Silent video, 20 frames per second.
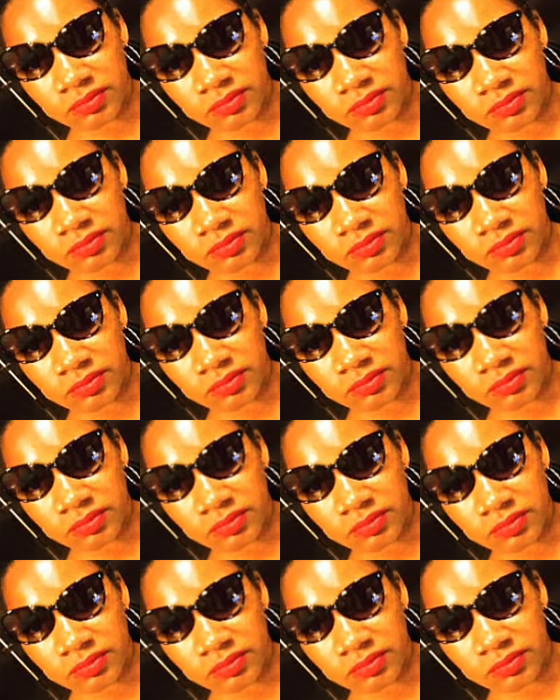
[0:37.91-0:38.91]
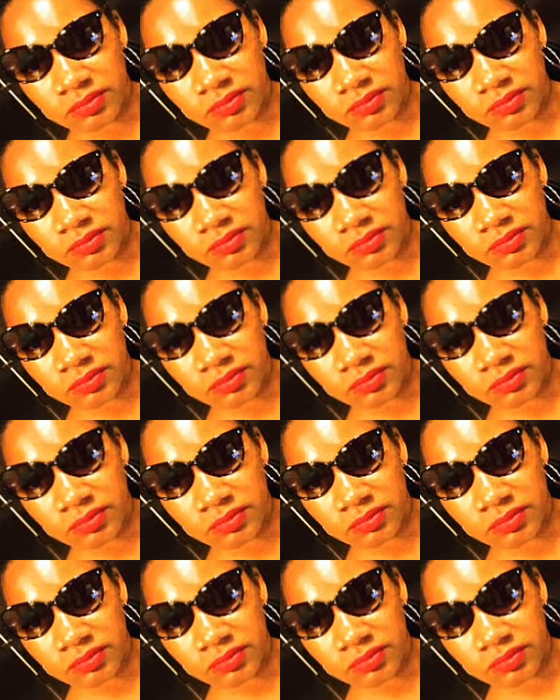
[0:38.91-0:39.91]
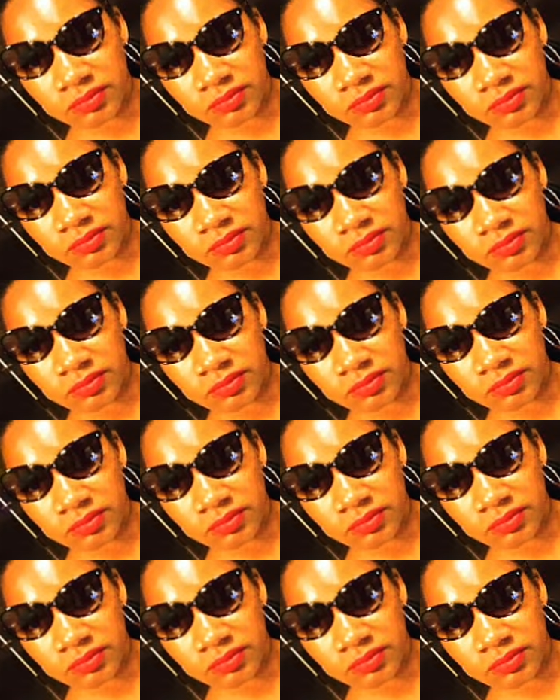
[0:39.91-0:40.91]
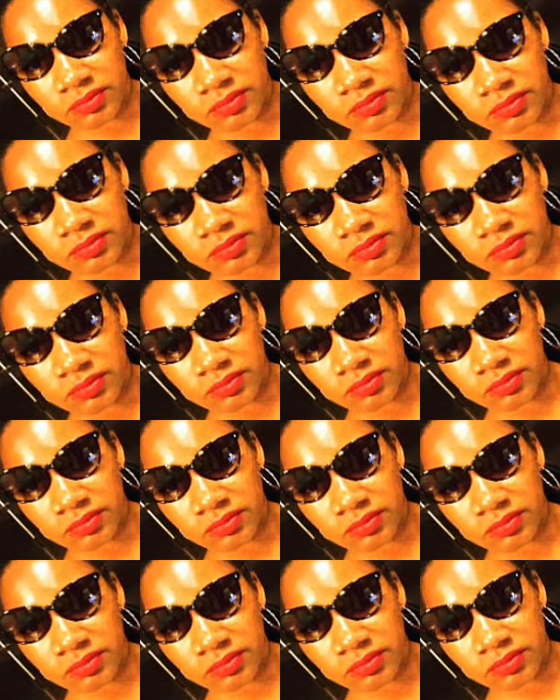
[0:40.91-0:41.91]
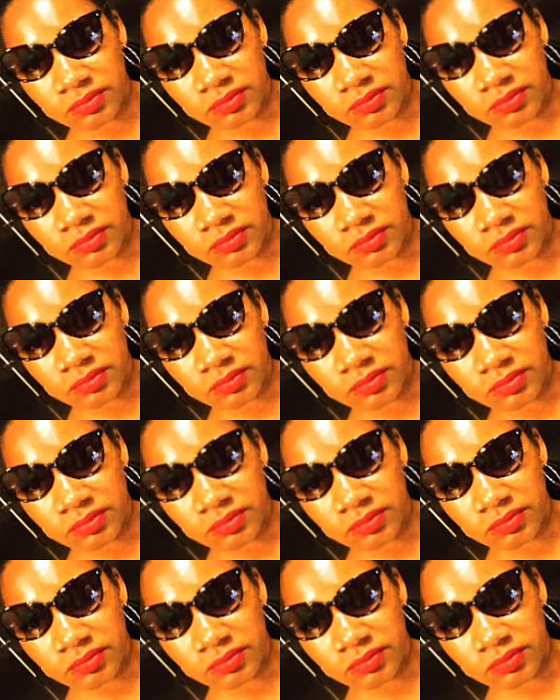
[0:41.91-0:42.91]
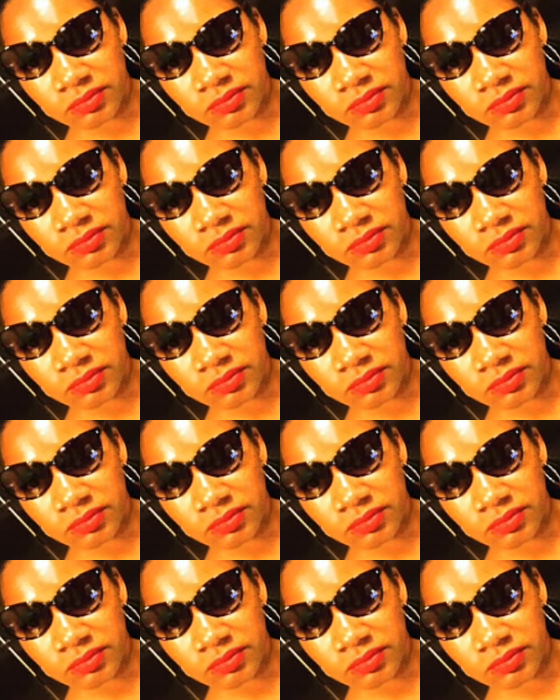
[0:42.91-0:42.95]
(not speaking)